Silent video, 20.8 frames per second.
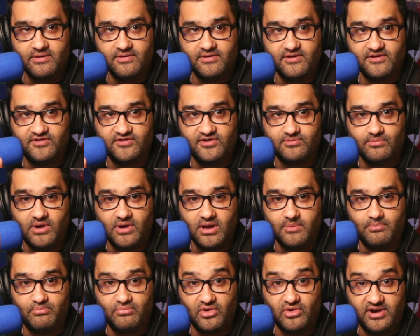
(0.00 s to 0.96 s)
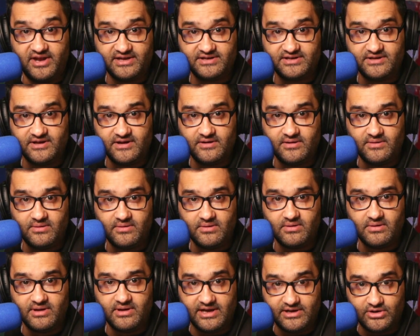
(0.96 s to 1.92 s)
this is my predicted
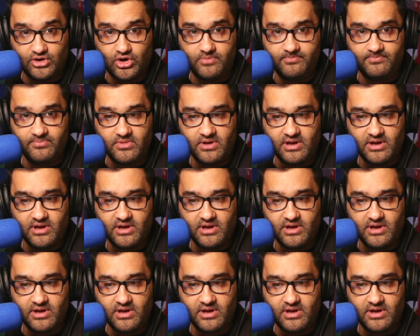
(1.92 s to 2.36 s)
income,